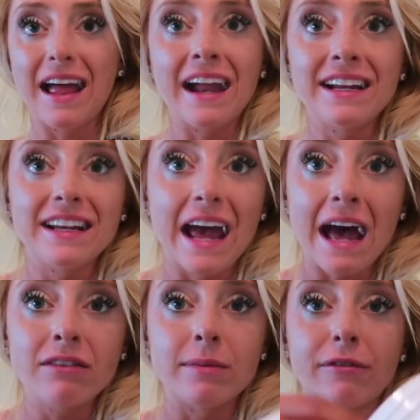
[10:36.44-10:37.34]
I need to
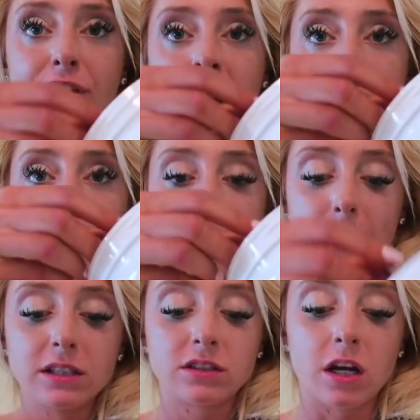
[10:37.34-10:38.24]
have them every day.
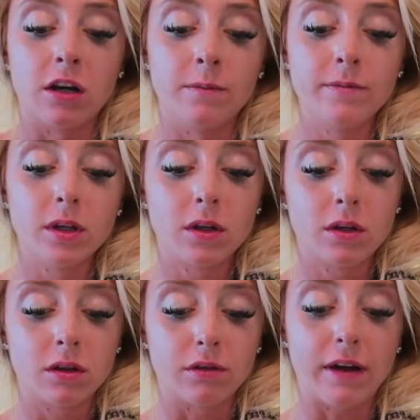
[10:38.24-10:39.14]
So
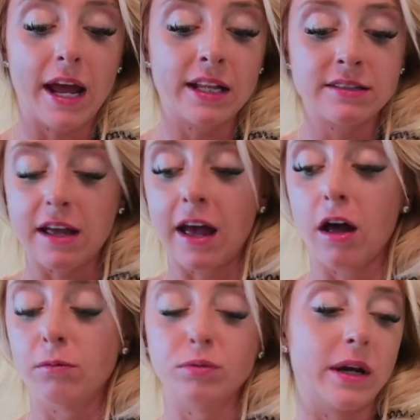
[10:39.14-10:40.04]
the reds
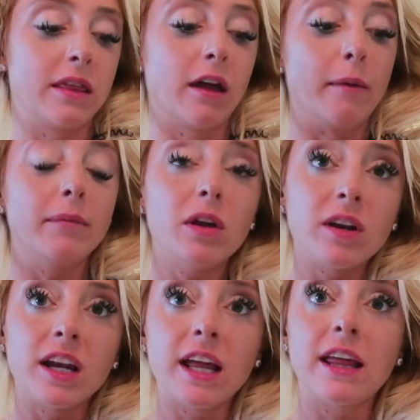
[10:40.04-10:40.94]
help with
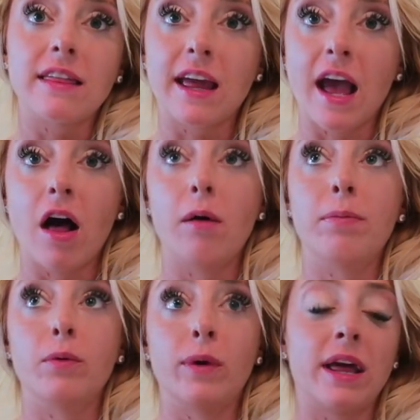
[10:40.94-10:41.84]
immunity, they
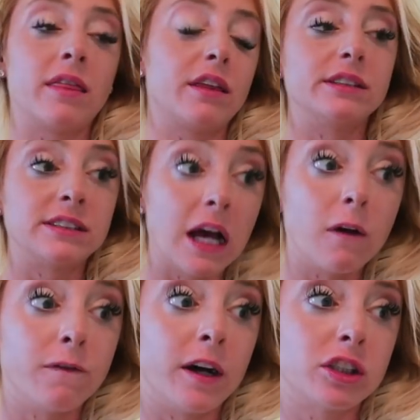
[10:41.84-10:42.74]
help with
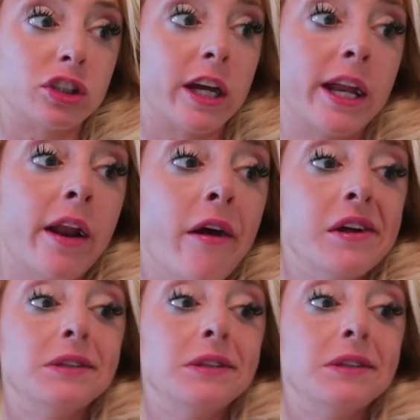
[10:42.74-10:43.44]
cell function,